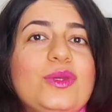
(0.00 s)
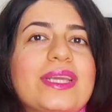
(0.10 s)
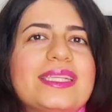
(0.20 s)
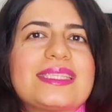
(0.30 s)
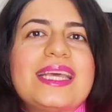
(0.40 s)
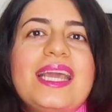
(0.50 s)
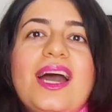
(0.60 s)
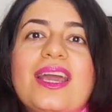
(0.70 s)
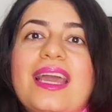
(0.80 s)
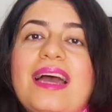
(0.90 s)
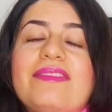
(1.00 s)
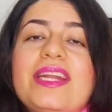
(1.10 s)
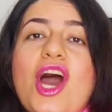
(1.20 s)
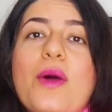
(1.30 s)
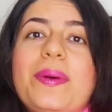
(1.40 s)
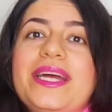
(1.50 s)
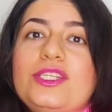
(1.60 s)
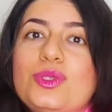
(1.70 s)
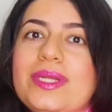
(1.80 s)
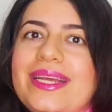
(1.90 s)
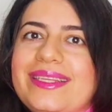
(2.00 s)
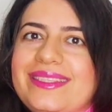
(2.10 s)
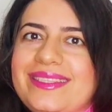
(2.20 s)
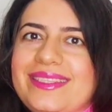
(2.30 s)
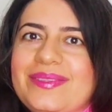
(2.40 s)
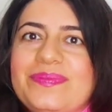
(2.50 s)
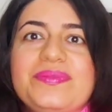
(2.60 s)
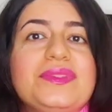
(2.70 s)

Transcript: You can say I have an opportunity